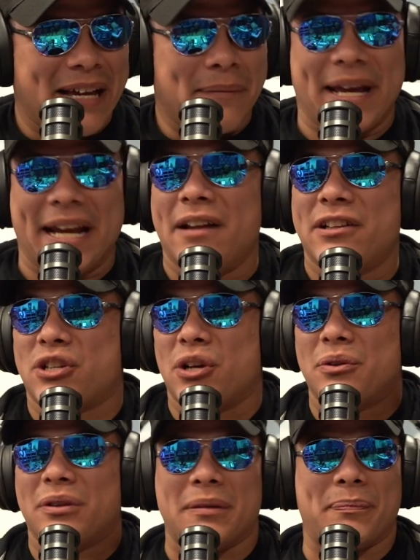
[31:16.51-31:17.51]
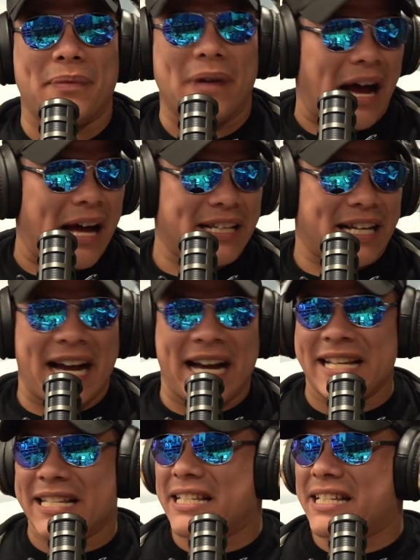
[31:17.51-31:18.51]
Man, so the
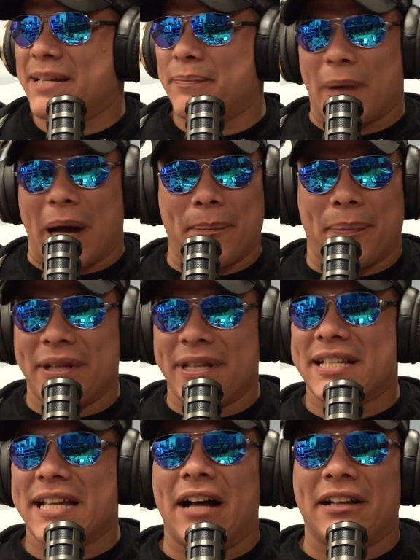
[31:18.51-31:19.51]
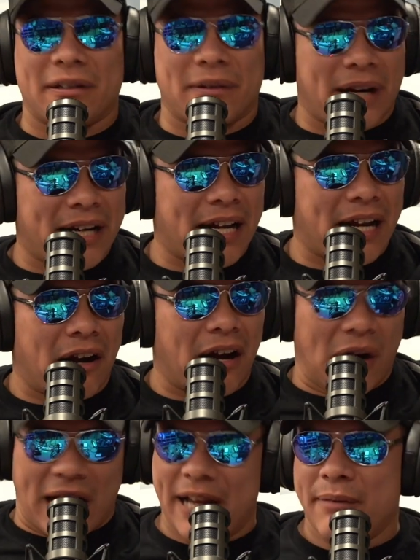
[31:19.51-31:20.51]
guys, I'm putting this out there right
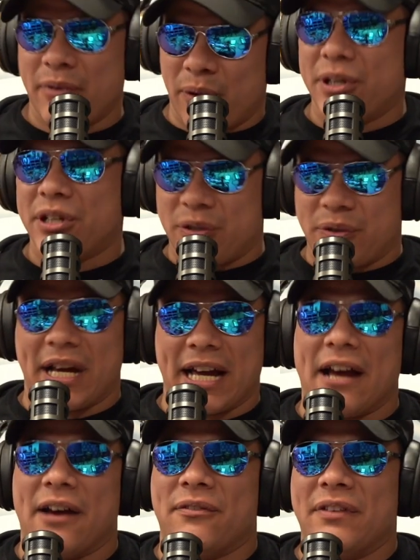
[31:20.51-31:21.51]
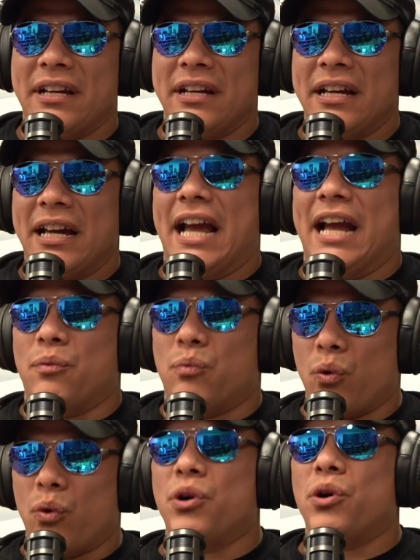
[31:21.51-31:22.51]
now. I am going to have a
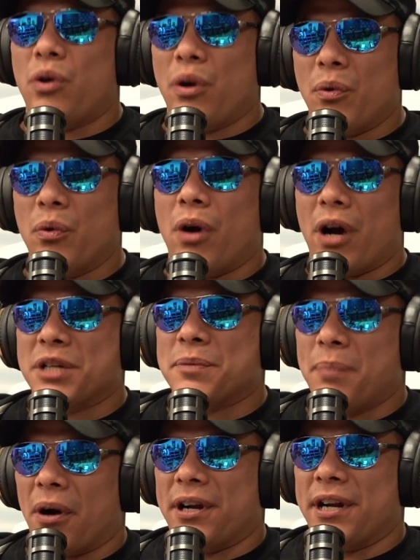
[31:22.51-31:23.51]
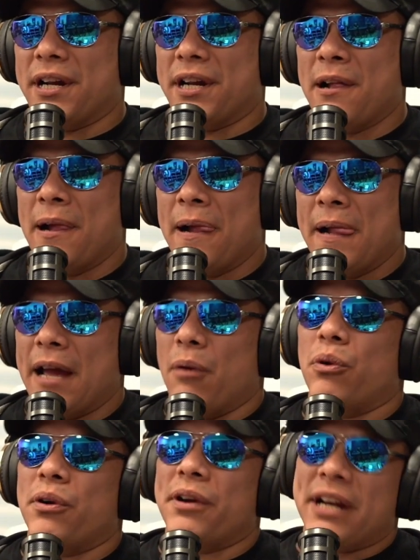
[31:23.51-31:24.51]
Royal Rumble watch party, and
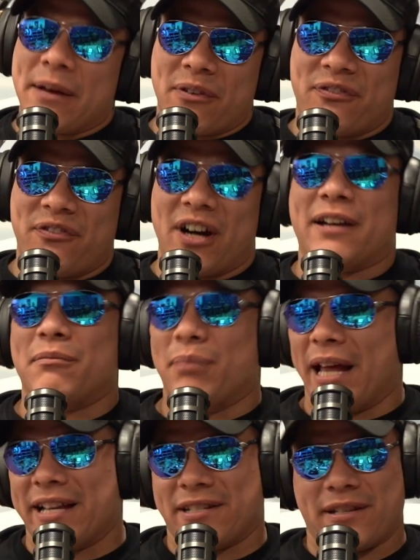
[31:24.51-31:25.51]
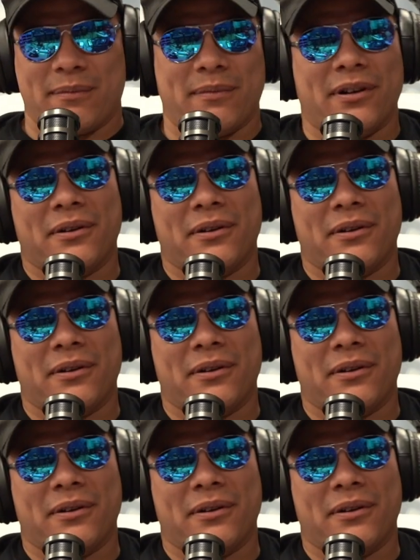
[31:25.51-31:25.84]
we're gonna have a fucking blast somewhere.